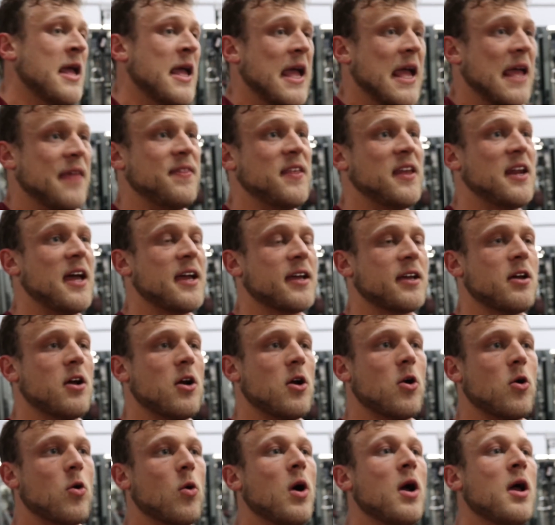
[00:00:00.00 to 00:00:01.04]
And then I
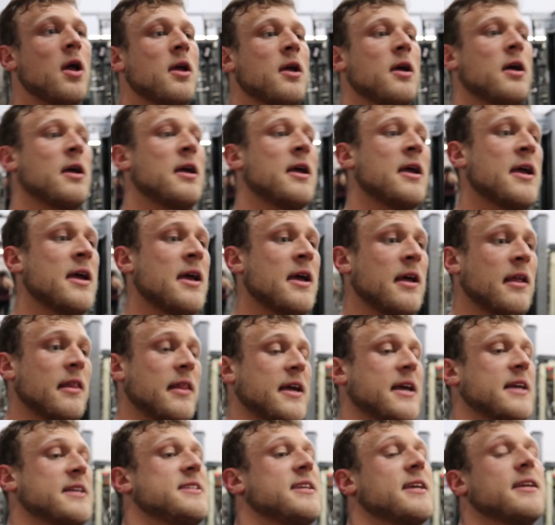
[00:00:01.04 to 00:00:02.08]
go,
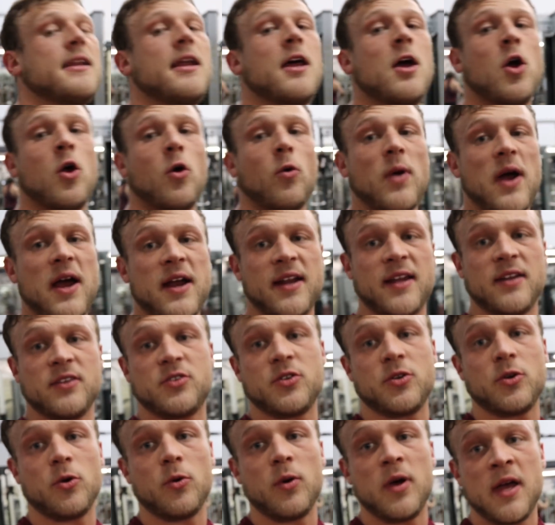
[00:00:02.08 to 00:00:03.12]
like I said, right
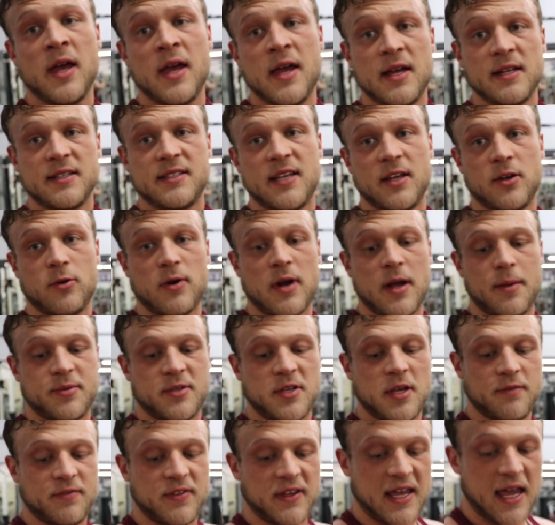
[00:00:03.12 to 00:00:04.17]
into 10 reps of the